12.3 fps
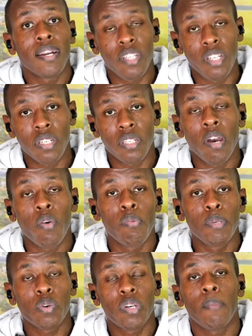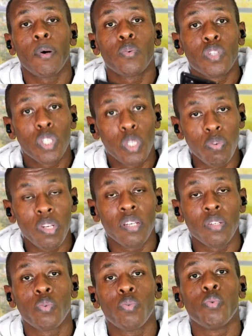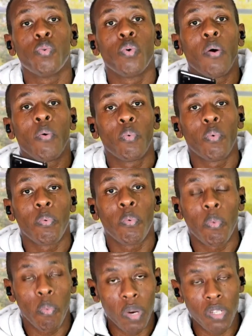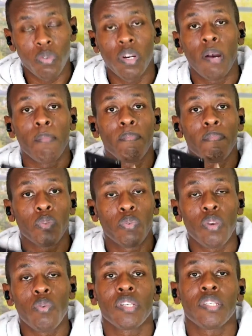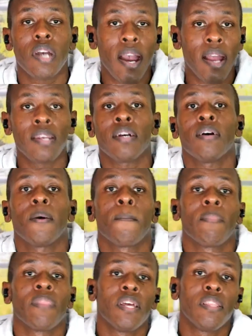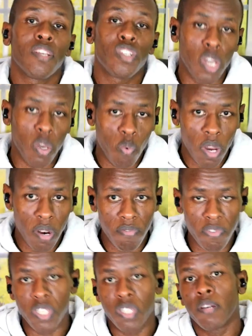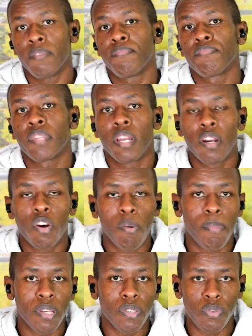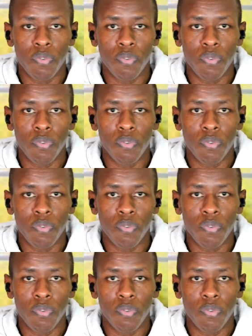teachers. Now we'll be talking about students who want to come to the US under the J1 visa. God bless